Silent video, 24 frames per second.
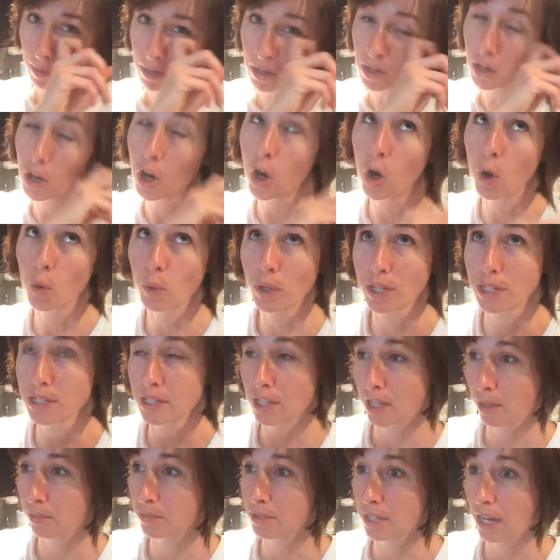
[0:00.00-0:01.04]
but it always
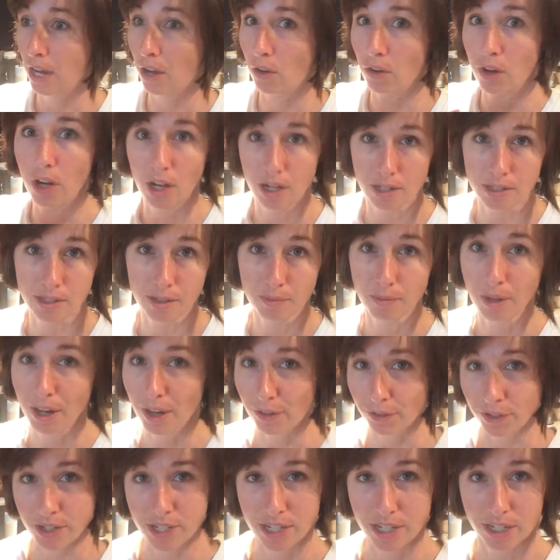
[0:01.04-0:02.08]
comes out awesome
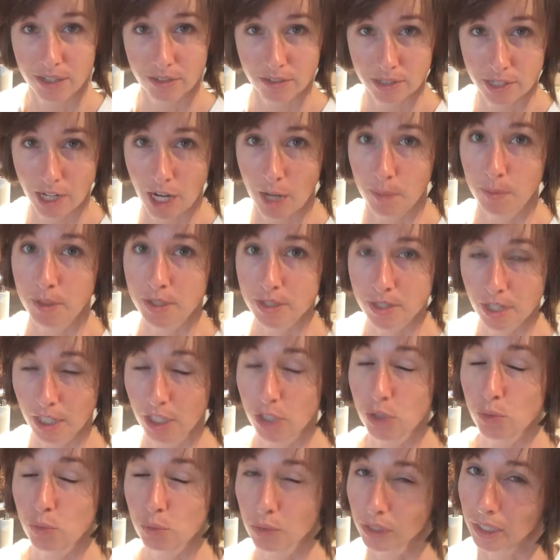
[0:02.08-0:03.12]
every single time. It's
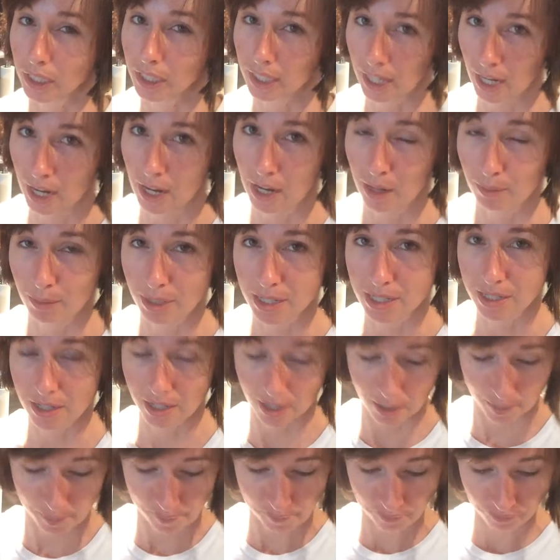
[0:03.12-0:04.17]
like you really cannot mess it
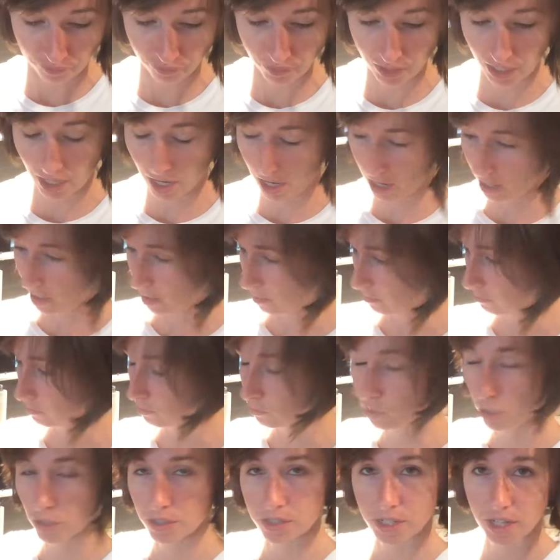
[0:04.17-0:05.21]
up.
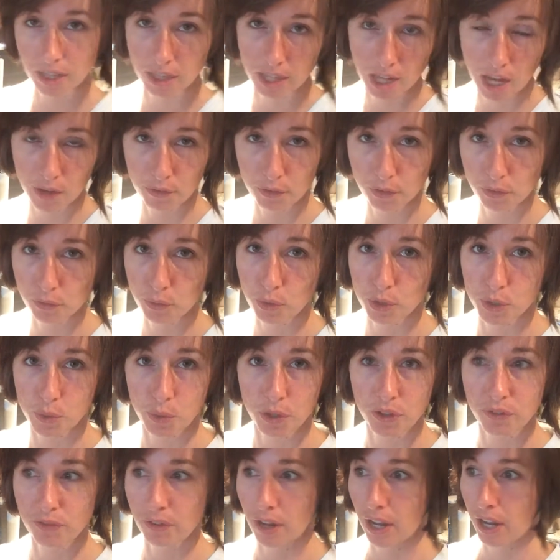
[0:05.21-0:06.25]
Roast it in the oven,
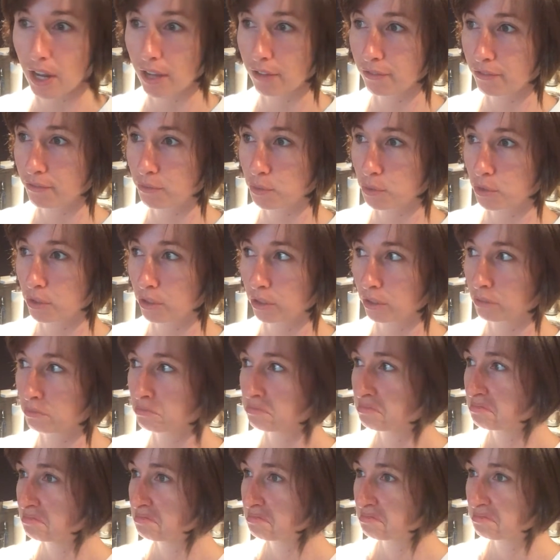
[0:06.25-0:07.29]
425 for
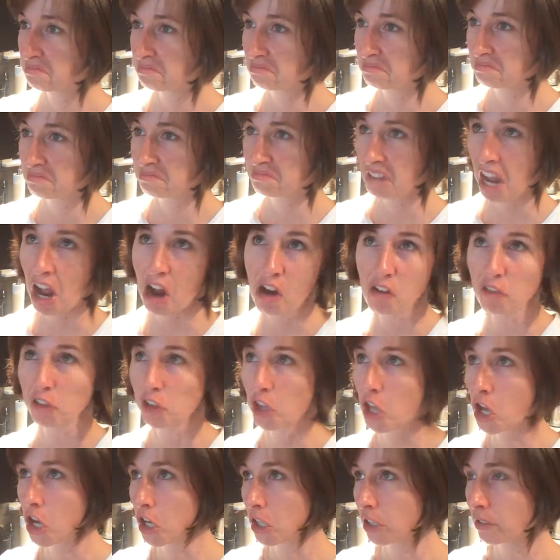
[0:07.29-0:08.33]
however
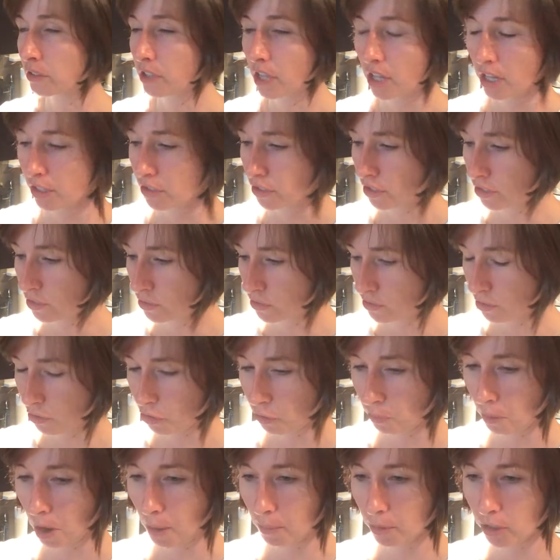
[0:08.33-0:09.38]
long. You can use a
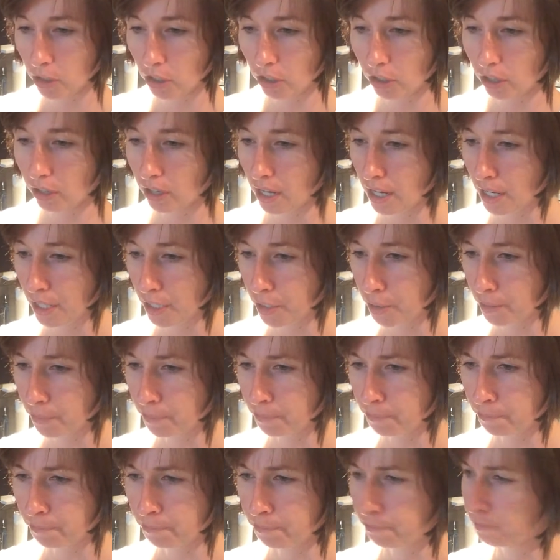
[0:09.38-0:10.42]
thermometer. I
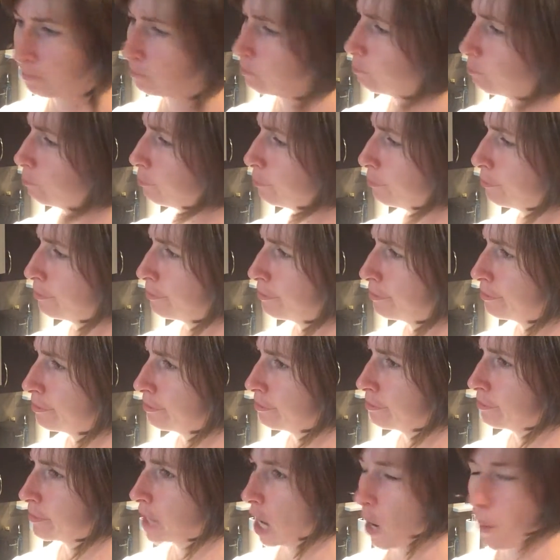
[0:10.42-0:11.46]

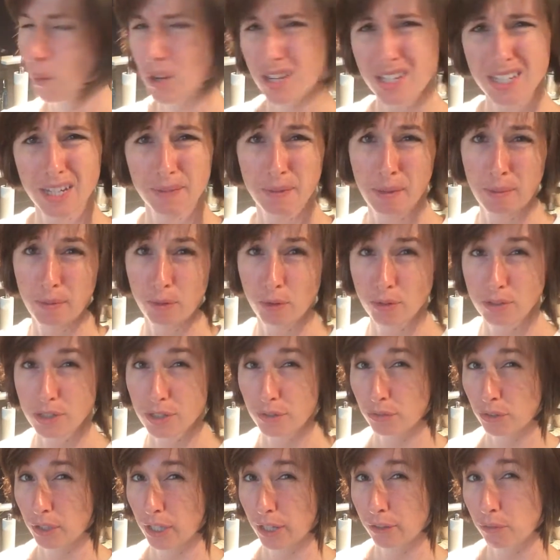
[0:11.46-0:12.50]
want to say maybe roast
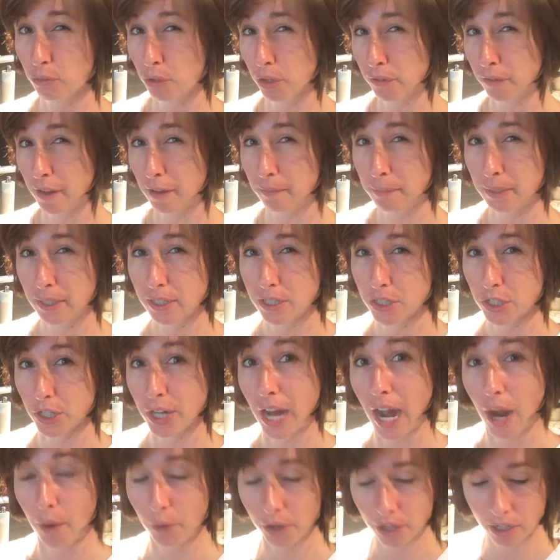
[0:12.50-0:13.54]
it for like 45 minutes or an
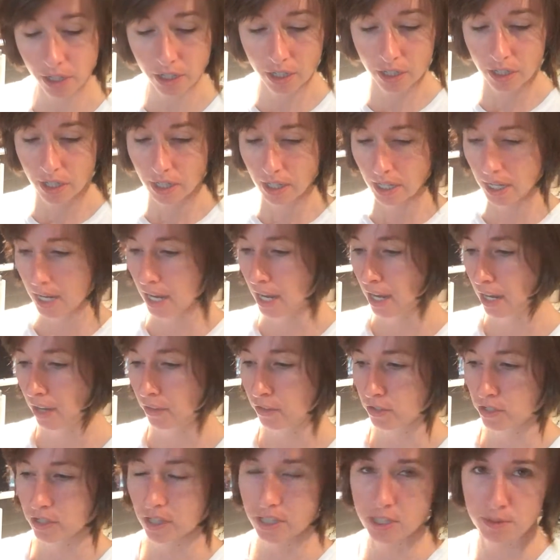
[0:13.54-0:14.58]
hour.
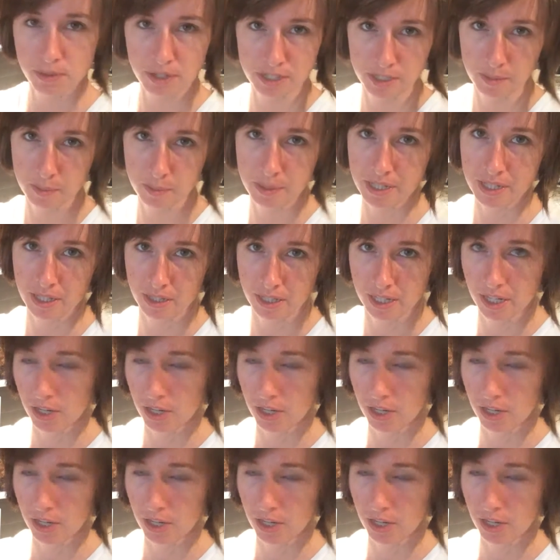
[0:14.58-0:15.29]
There's lots of recipes on the